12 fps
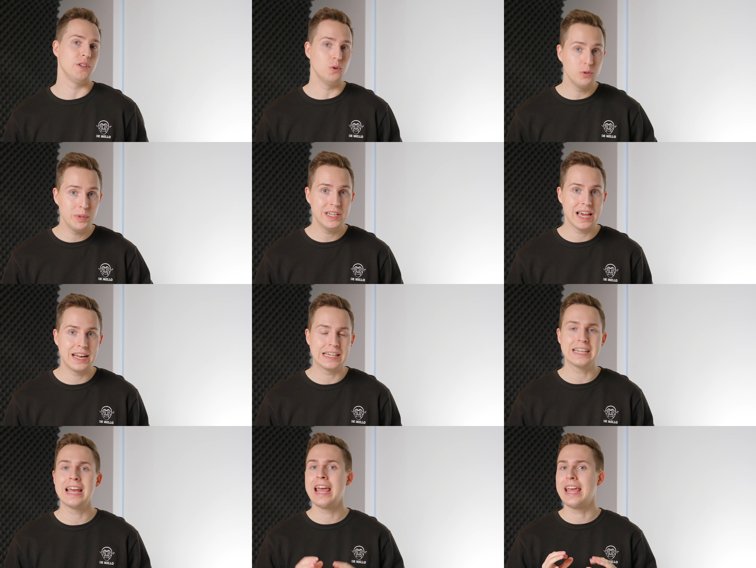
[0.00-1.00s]
you would be getting
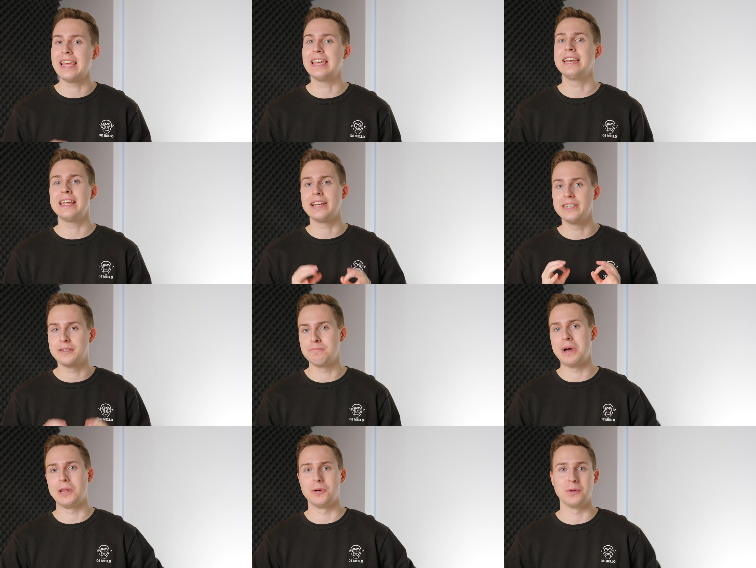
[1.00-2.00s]
it in a De
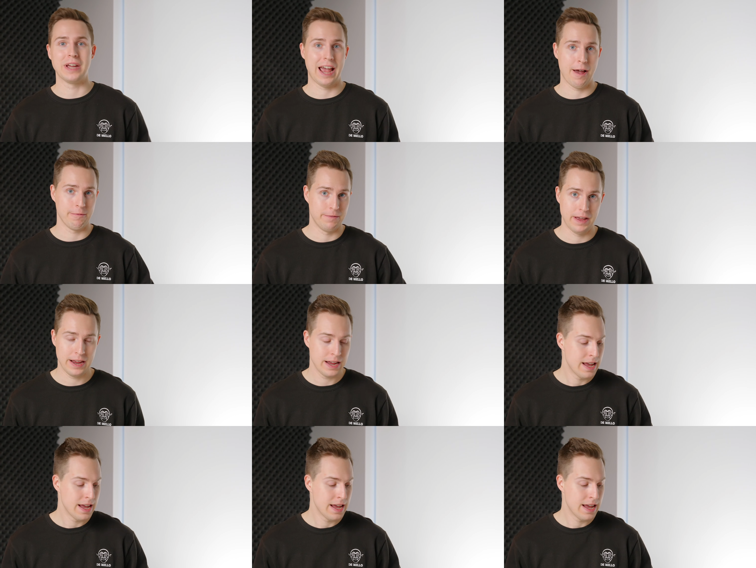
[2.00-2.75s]
Mello cafe.